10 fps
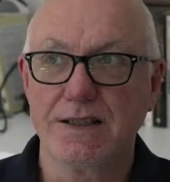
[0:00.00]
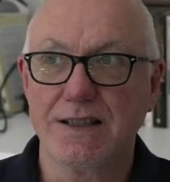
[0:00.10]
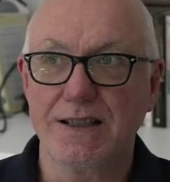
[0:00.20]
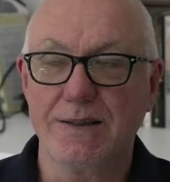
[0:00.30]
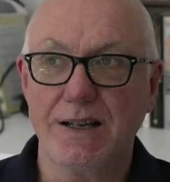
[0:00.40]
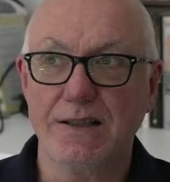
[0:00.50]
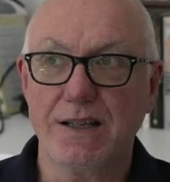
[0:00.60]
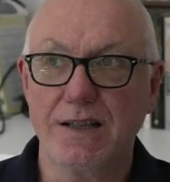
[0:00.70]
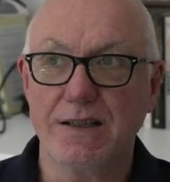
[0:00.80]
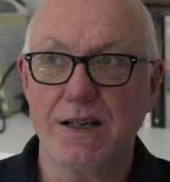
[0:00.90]

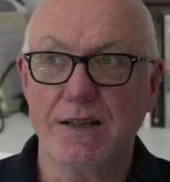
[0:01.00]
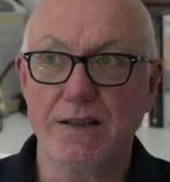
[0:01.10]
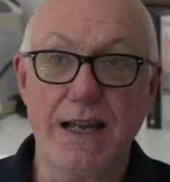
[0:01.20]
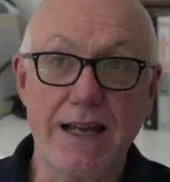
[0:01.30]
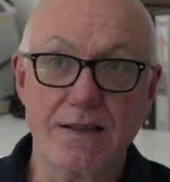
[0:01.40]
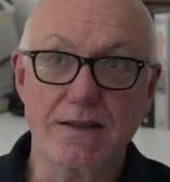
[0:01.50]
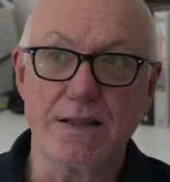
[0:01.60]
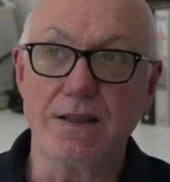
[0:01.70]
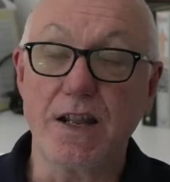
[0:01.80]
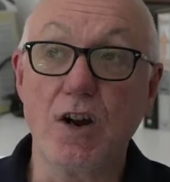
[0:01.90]
and they
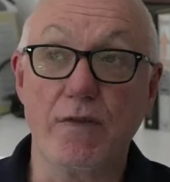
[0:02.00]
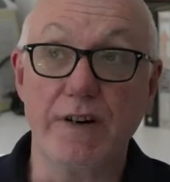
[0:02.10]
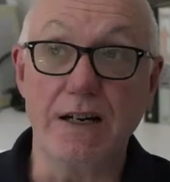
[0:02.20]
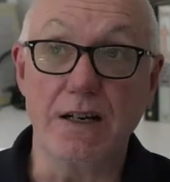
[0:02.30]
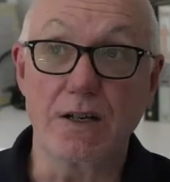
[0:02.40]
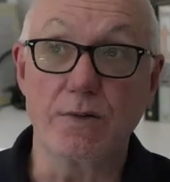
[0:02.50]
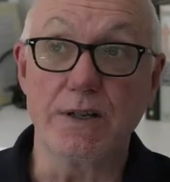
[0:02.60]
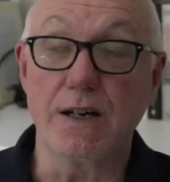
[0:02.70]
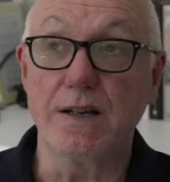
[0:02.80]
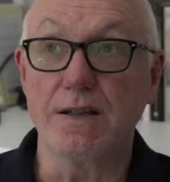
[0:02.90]
exit. They're not very
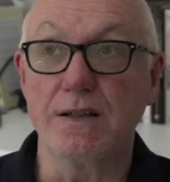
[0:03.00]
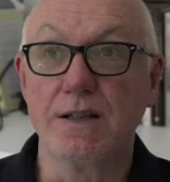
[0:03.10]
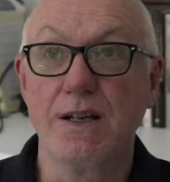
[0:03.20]
liquid either.